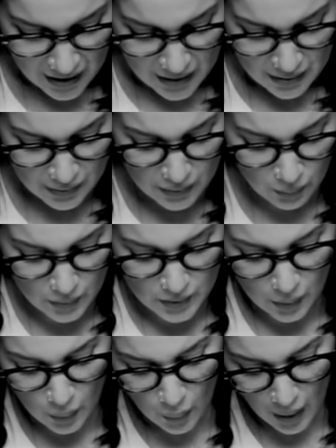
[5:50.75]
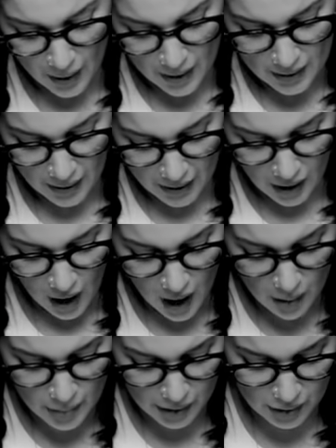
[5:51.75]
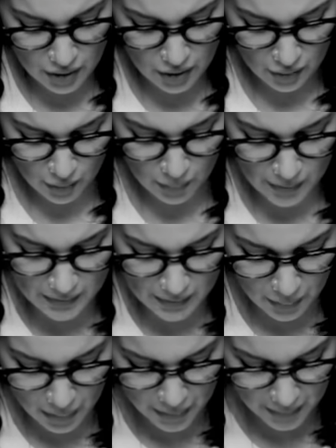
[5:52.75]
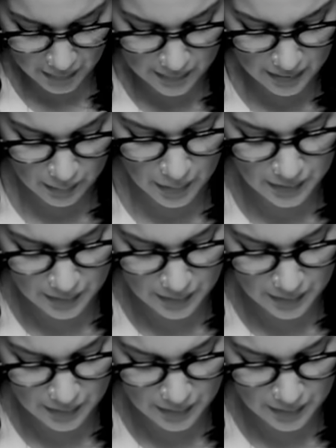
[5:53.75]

Then there was a quiet, humming shum, as though things had been